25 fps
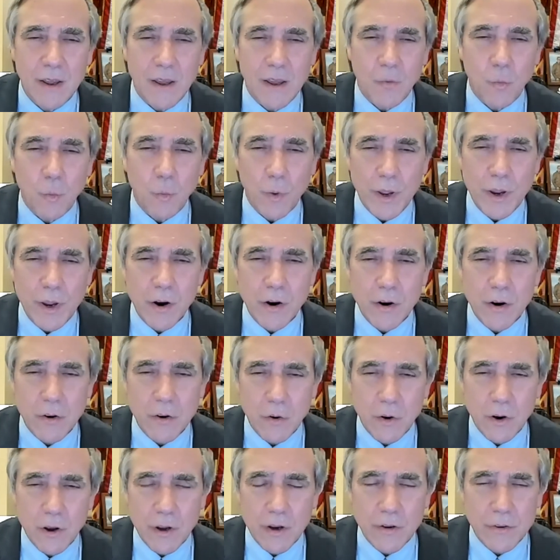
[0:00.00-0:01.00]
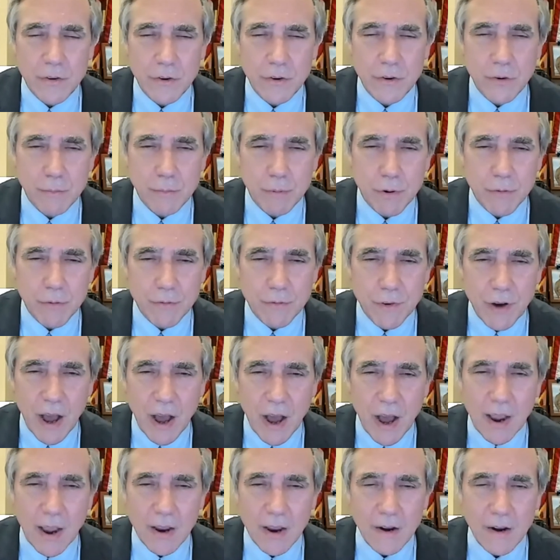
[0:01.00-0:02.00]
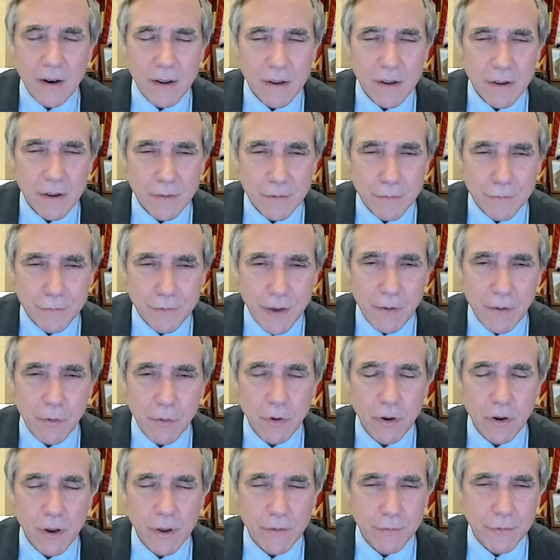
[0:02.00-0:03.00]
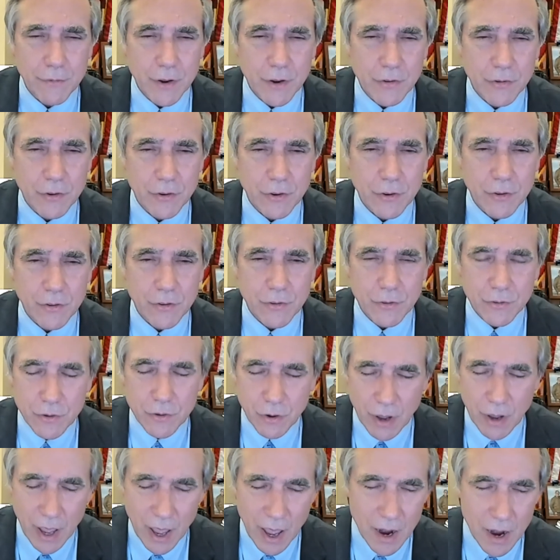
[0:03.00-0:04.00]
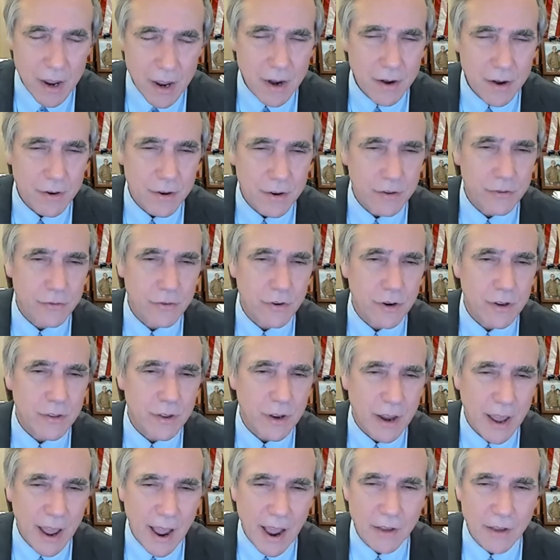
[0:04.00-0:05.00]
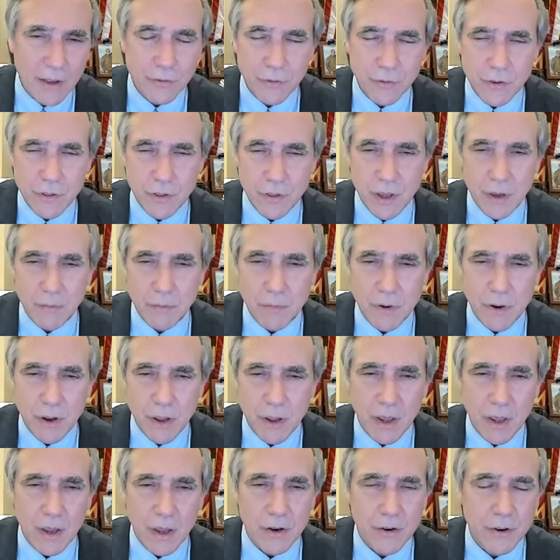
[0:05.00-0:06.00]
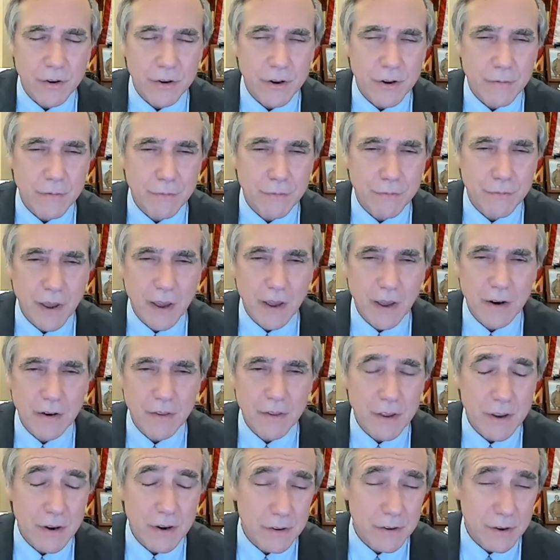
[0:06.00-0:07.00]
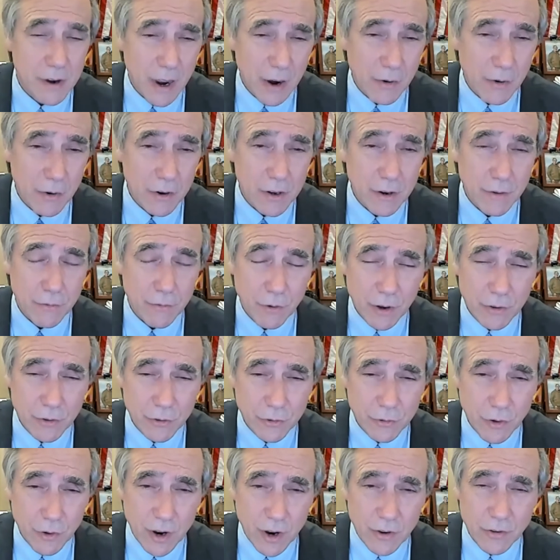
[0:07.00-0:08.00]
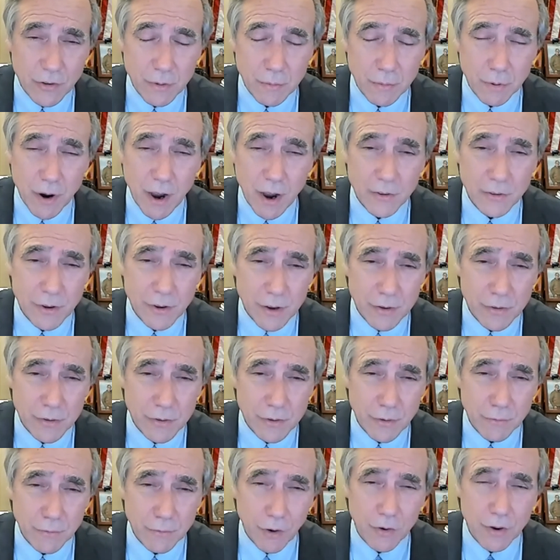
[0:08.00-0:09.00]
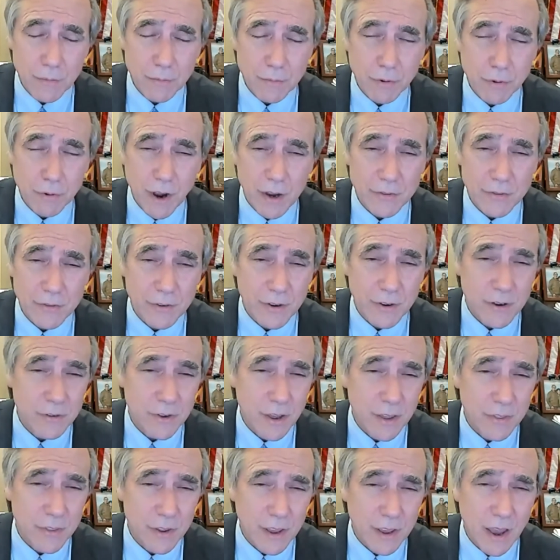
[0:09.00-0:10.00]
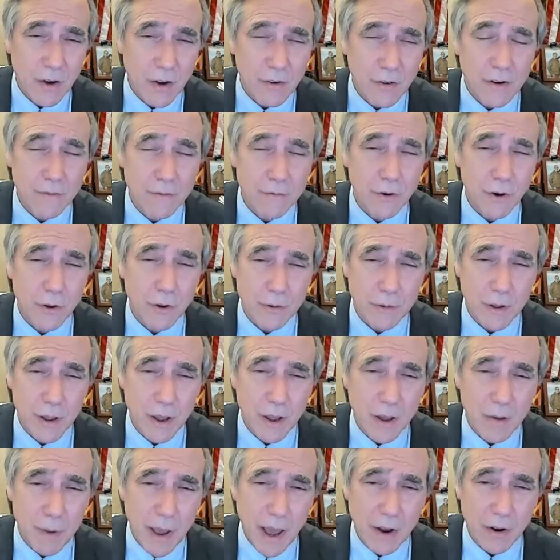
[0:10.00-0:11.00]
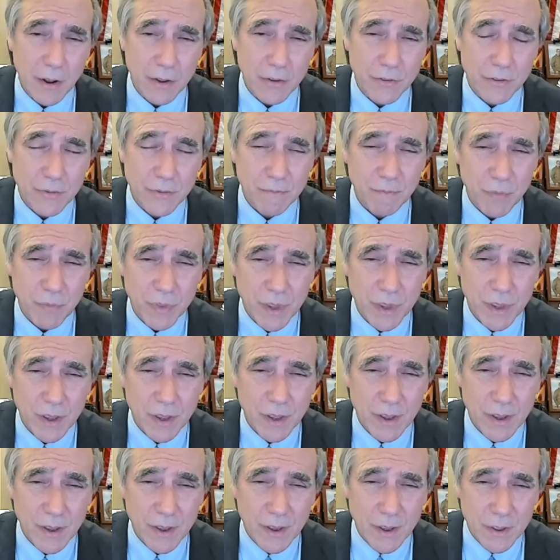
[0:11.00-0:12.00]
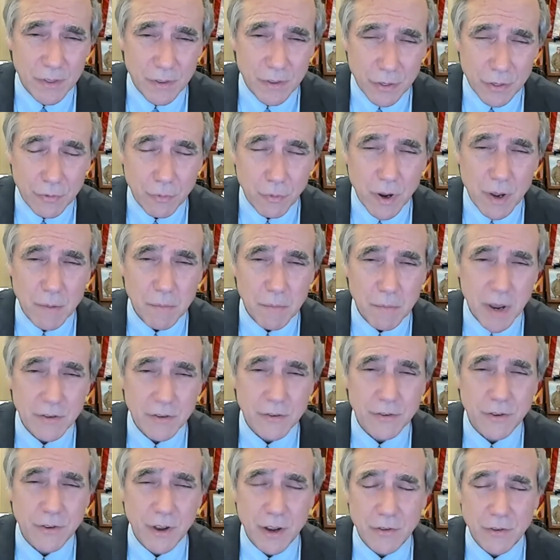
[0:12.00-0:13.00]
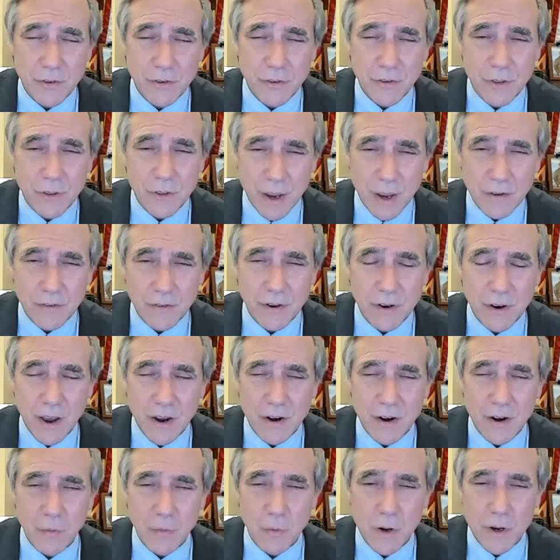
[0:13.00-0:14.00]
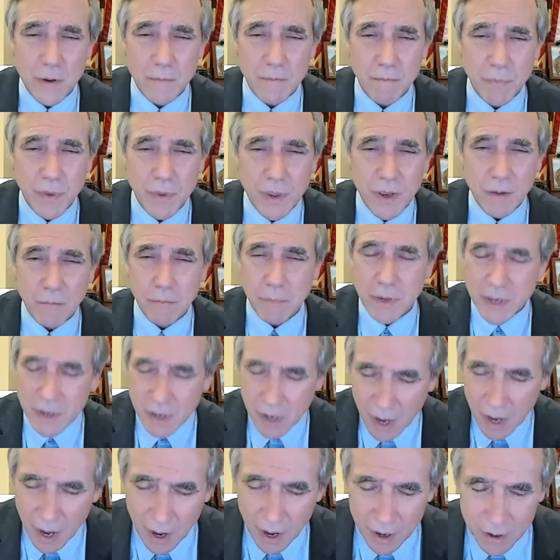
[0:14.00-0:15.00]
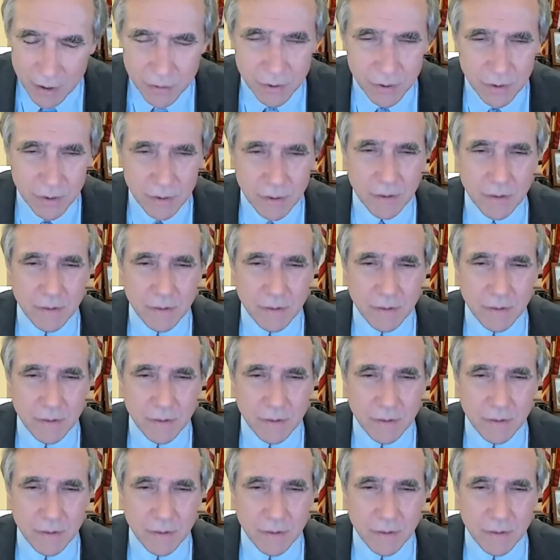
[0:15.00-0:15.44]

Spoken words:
we are going to provide federal officials to any district that asks for them to defend the integrity of registration process, the voting process, and the counting of ballots. The three main stages in 1891, because